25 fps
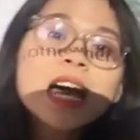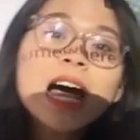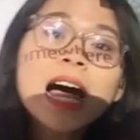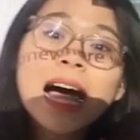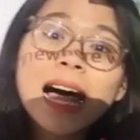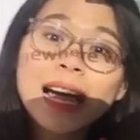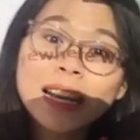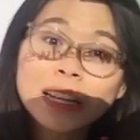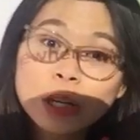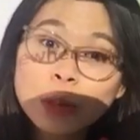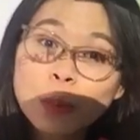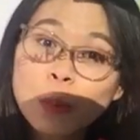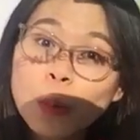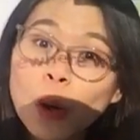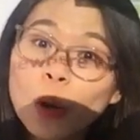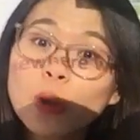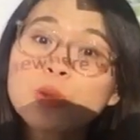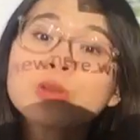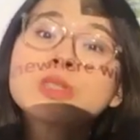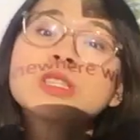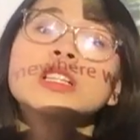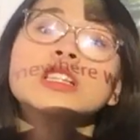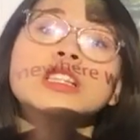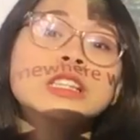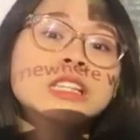
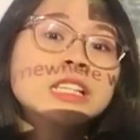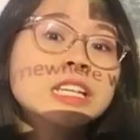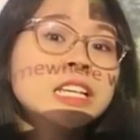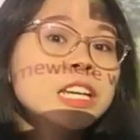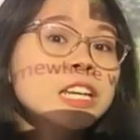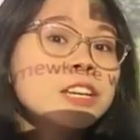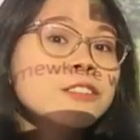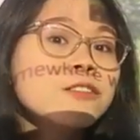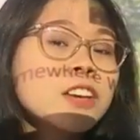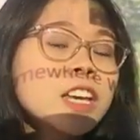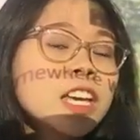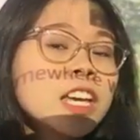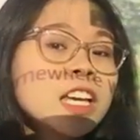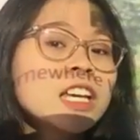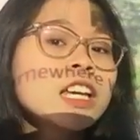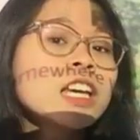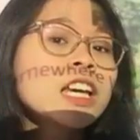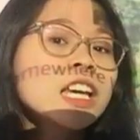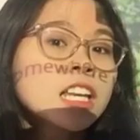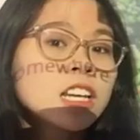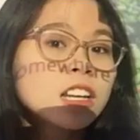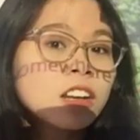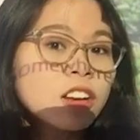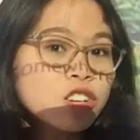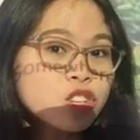animals living
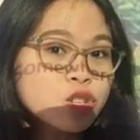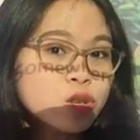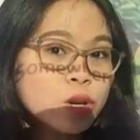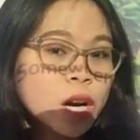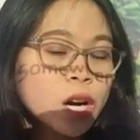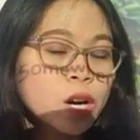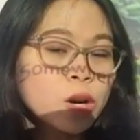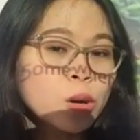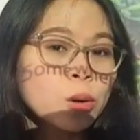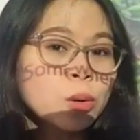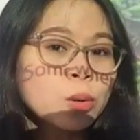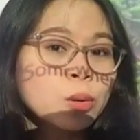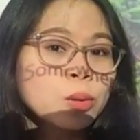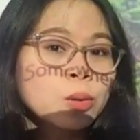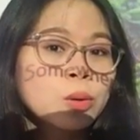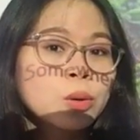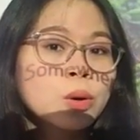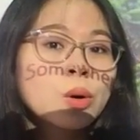in the jungle?